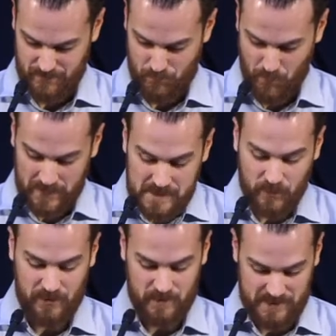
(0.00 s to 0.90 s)
He's the
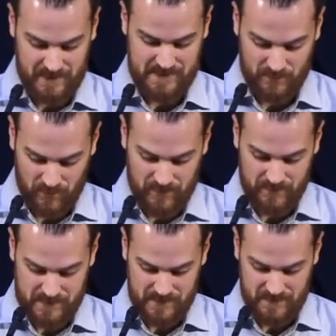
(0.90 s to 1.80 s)
one who tests the
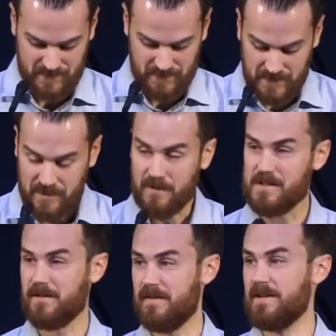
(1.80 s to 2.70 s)
motives. He knows
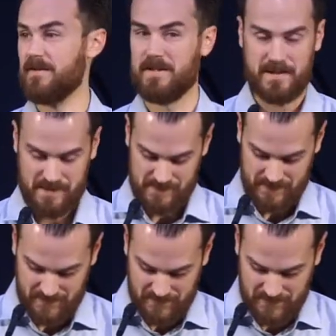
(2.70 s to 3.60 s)
our faithfulness.
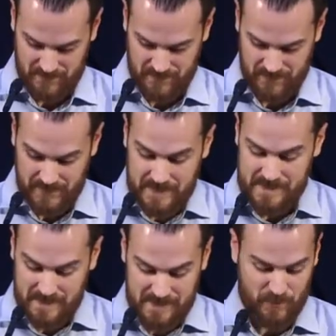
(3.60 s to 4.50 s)
He
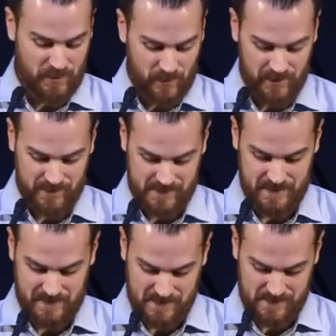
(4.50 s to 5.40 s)
sees what no one else
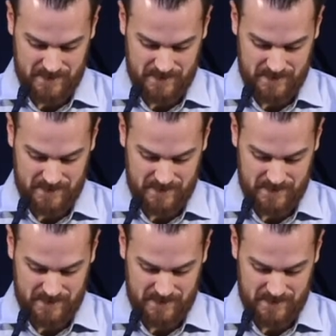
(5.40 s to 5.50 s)
sees.